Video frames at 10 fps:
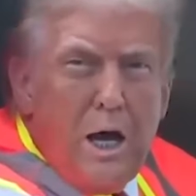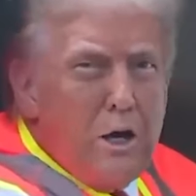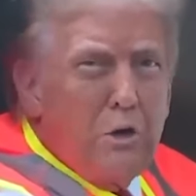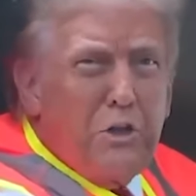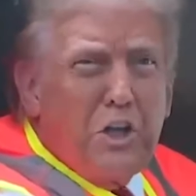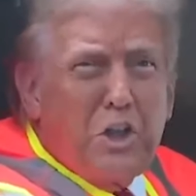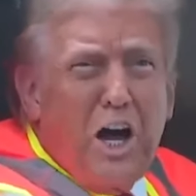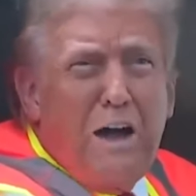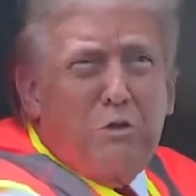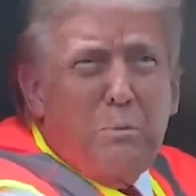I don't think they'll
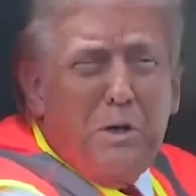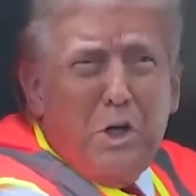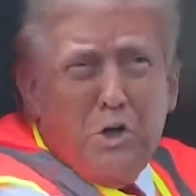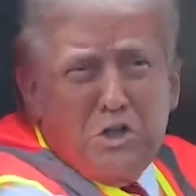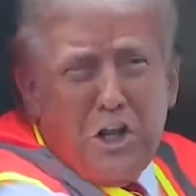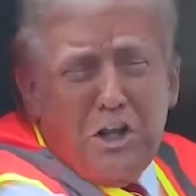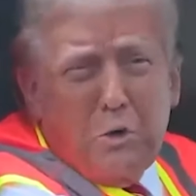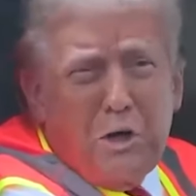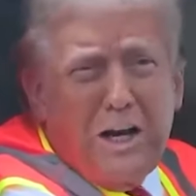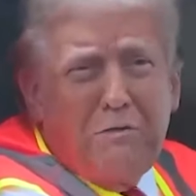have to be used. I think
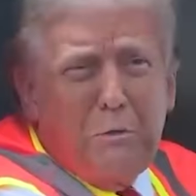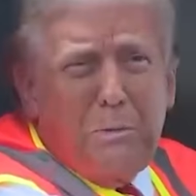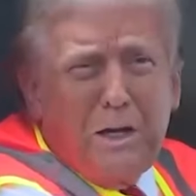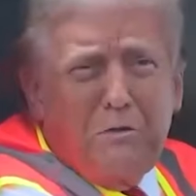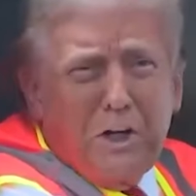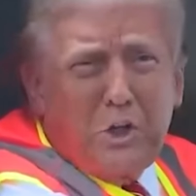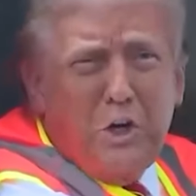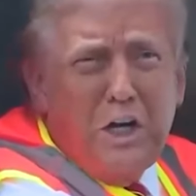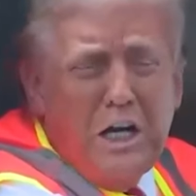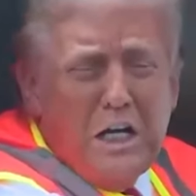we're going to have a big
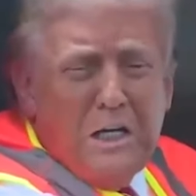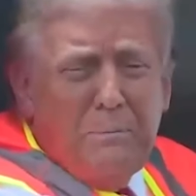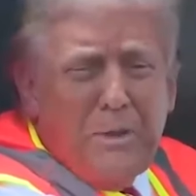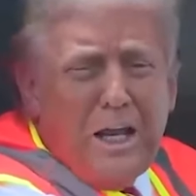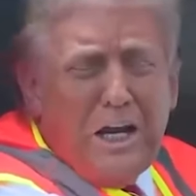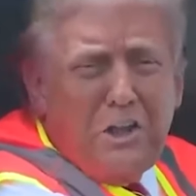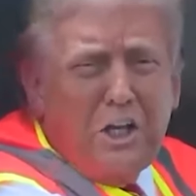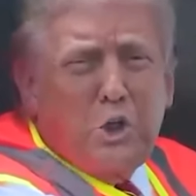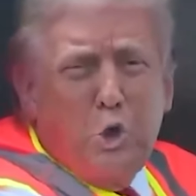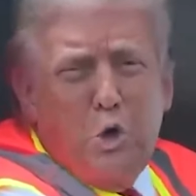victory. And I
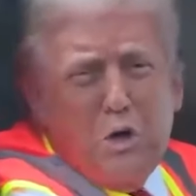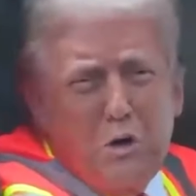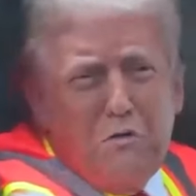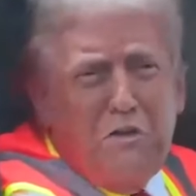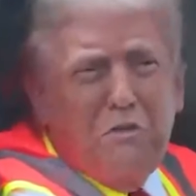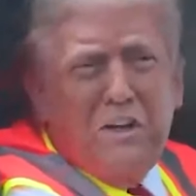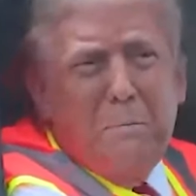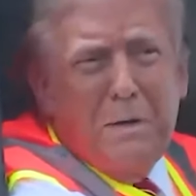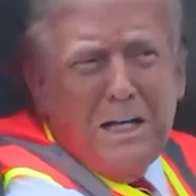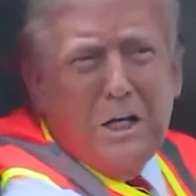think 250
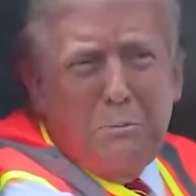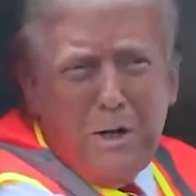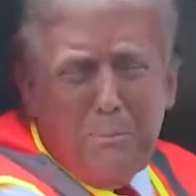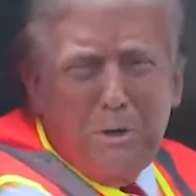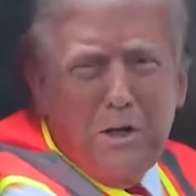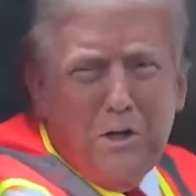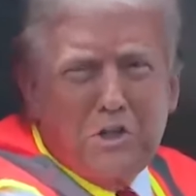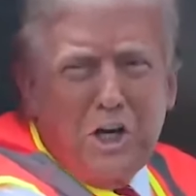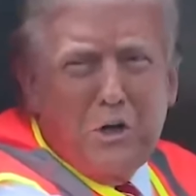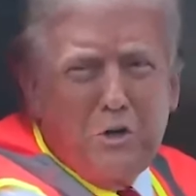million people in this
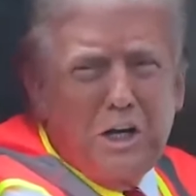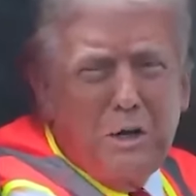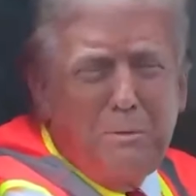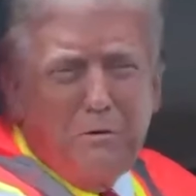country are going